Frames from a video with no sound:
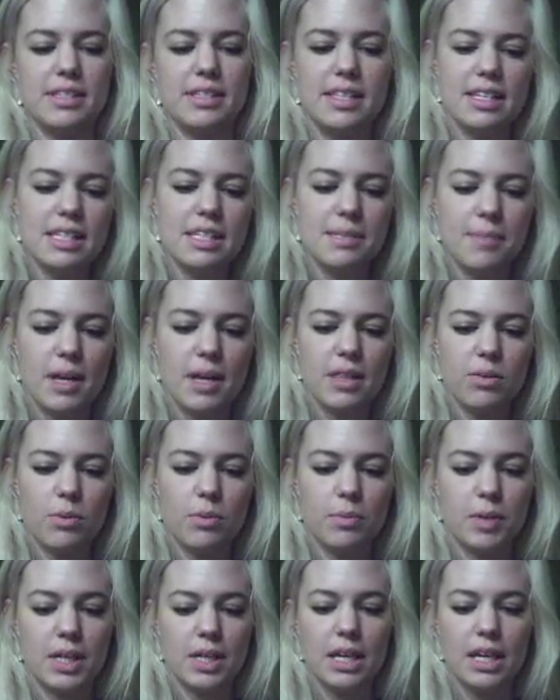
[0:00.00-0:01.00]
This month, we're
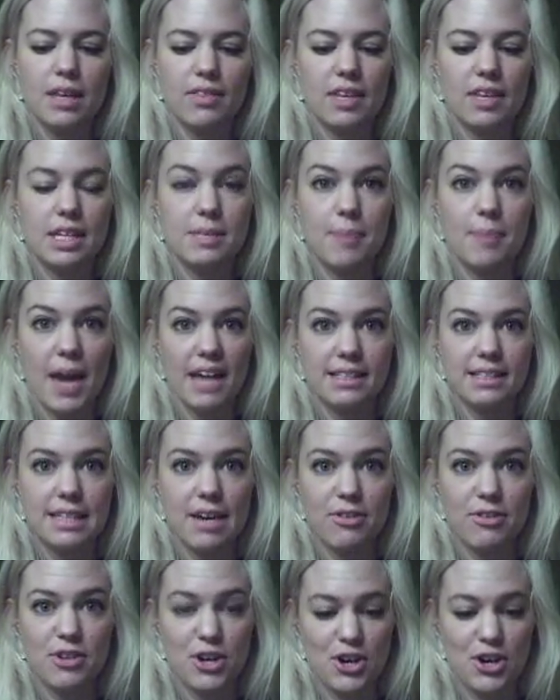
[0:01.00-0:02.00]
bringing things back
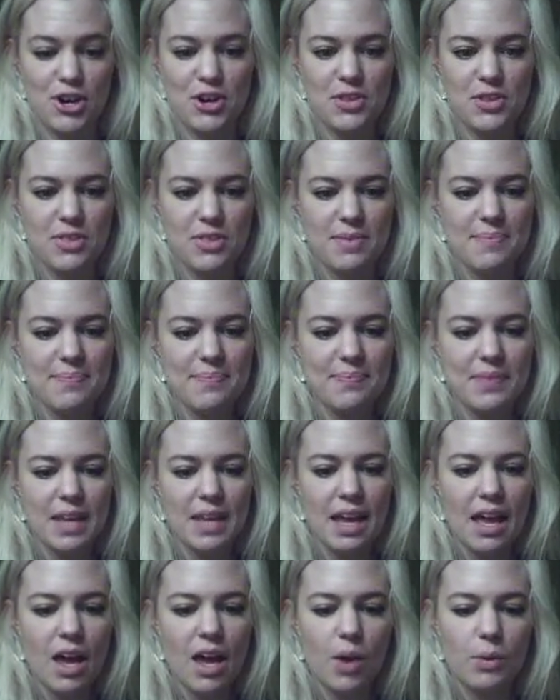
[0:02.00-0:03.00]
down to earth
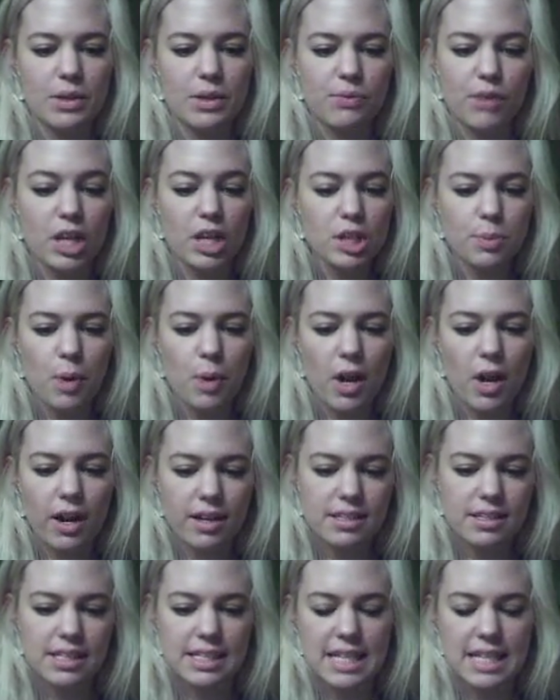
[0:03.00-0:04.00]
with fresh
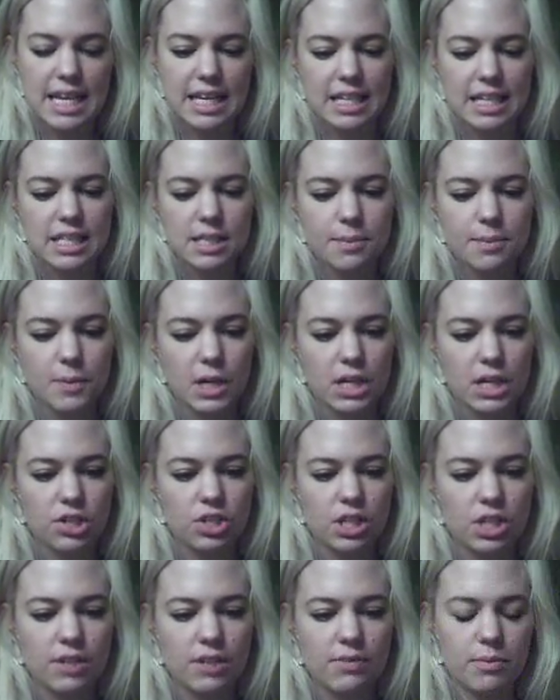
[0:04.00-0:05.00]
products that take
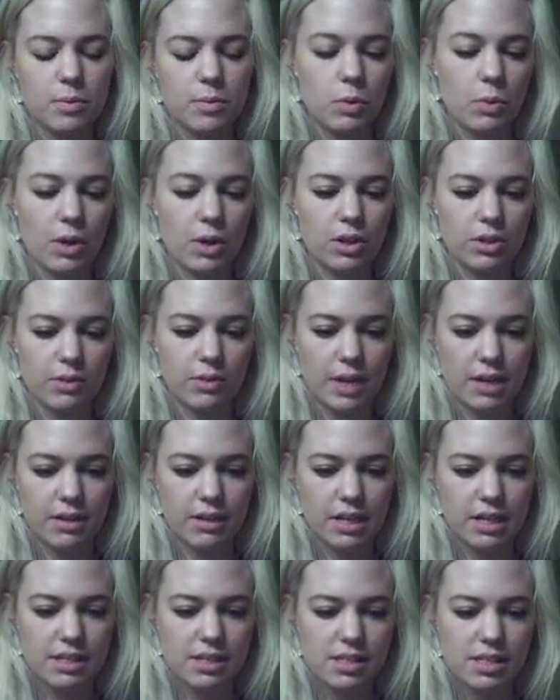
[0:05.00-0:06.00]
inspiration from the world around
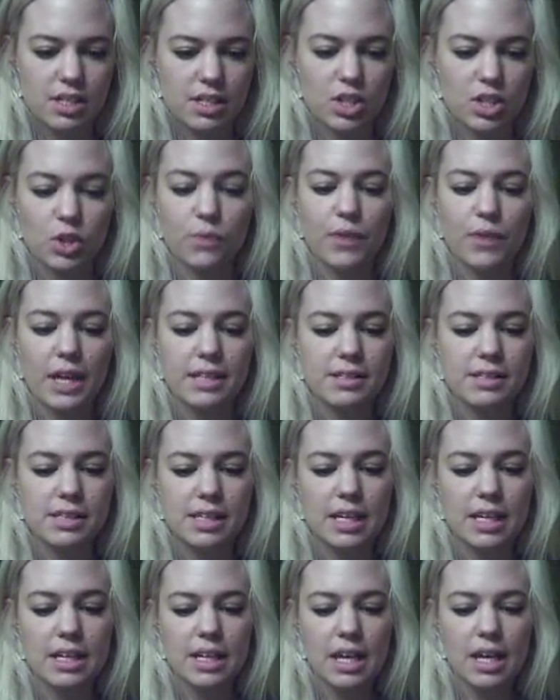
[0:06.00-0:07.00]
us. You'll find
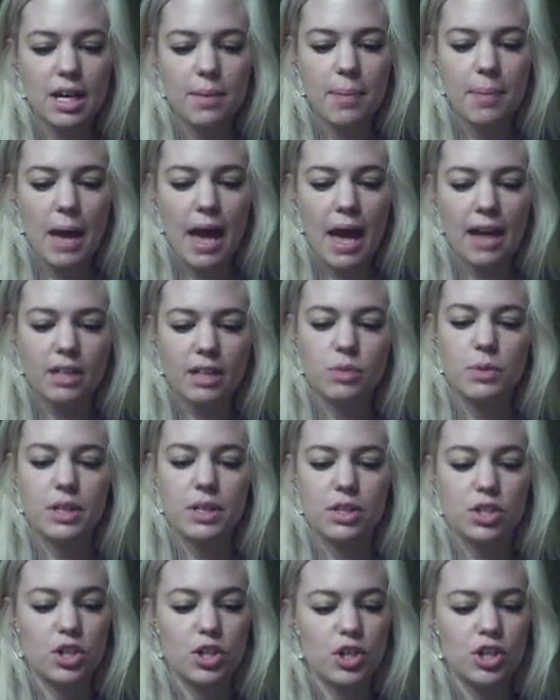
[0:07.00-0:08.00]
skincare packed
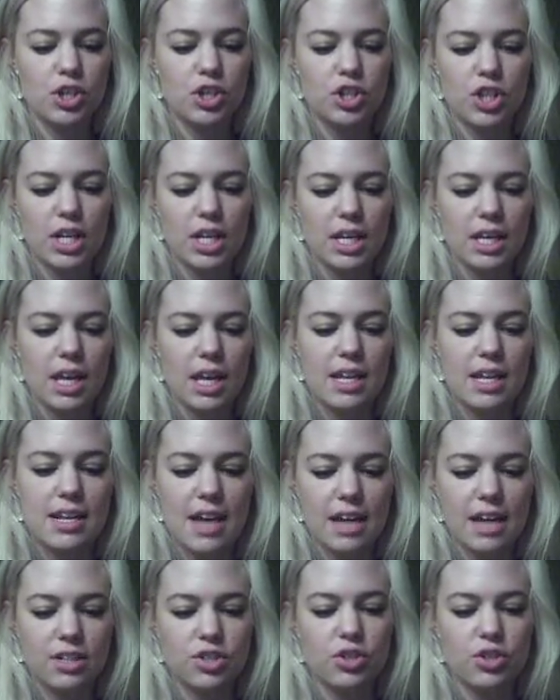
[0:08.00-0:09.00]
with nourishing,
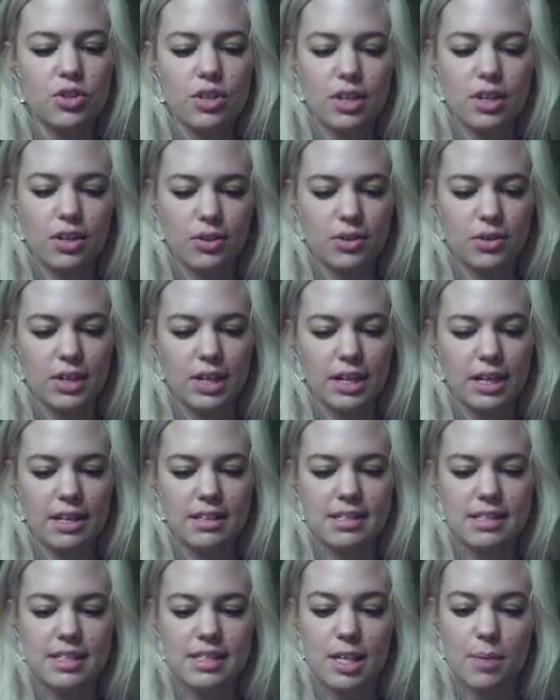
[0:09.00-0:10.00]
natural
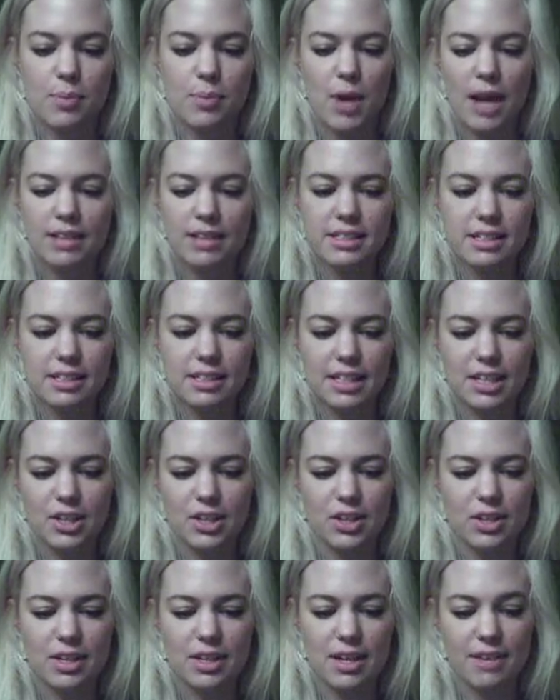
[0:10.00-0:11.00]
ingredients. They're practically
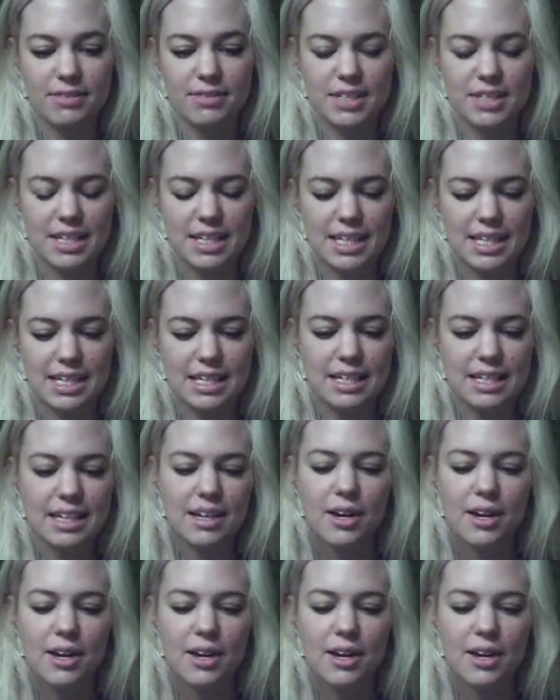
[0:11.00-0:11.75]
good enough to eat.